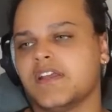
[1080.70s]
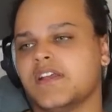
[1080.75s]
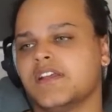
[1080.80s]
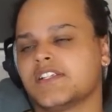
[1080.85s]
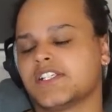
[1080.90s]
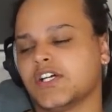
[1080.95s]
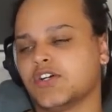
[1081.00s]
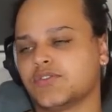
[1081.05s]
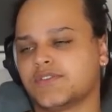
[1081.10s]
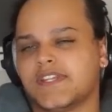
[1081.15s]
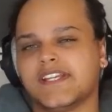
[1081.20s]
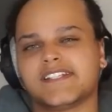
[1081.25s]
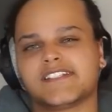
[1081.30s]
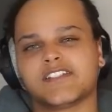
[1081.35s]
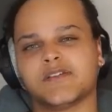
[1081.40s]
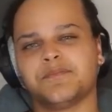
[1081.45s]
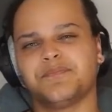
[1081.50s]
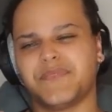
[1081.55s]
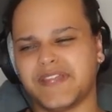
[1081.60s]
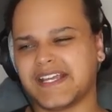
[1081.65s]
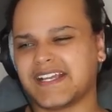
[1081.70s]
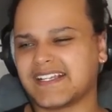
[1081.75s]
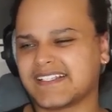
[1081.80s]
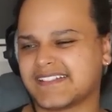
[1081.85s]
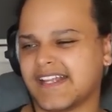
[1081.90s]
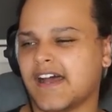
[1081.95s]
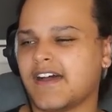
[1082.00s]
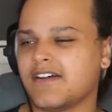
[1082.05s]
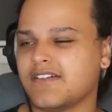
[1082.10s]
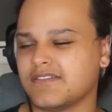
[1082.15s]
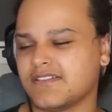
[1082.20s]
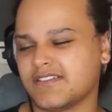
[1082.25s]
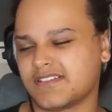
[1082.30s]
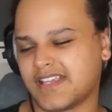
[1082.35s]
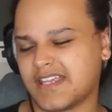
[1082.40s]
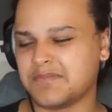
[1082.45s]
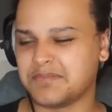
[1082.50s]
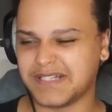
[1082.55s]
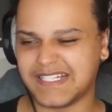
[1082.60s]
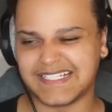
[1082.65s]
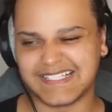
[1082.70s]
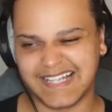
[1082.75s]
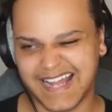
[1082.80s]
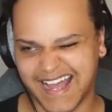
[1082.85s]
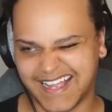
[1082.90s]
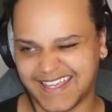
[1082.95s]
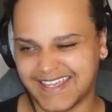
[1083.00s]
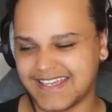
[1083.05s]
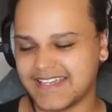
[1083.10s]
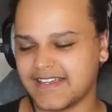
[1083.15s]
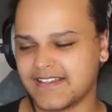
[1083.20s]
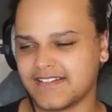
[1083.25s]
So there's some things that are Kimberly's lacking,